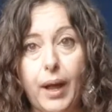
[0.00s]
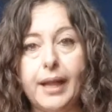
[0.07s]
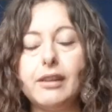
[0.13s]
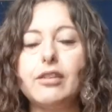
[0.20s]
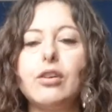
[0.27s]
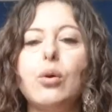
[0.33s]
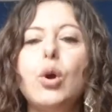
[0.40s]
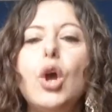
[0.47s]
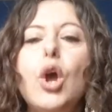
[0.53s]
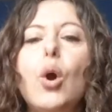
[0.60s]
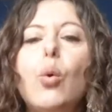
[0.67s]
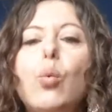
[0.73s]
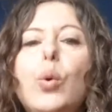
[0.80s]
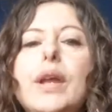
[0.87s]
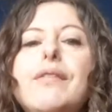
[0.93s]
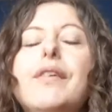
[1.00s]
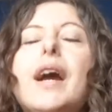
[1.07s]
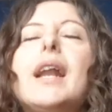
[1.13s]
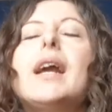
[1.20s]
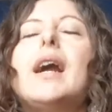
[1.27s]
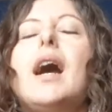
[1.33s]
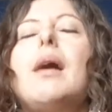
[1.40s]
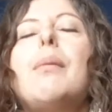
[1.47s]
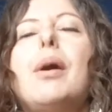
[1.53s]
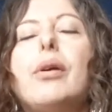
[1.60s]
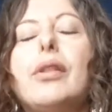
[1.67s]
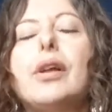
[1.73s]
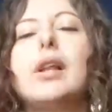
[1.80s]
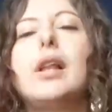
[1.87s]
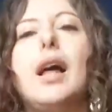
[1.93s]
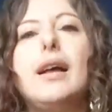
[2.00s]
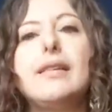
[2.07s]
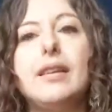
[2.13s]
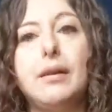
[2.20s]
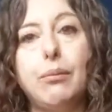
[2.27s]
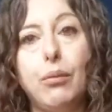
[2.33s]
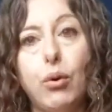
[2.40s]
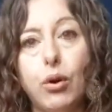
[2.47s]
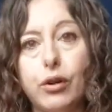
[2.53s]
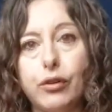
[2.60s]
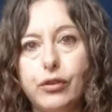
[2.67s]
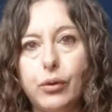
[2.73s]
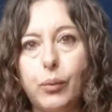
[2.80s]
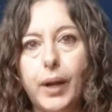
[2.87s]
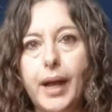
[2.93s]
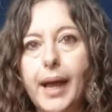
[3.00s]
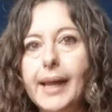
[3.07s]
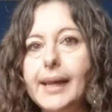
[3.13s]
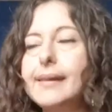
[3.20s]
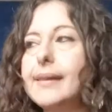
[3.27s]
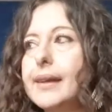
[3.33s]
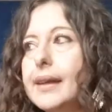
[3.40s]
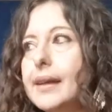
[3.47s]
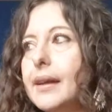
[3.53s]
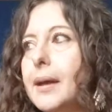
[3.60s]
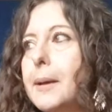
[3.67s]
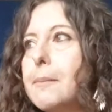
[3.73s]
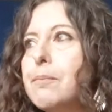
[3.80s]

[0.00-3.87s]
And so we've got to come out of the closet more. So when I did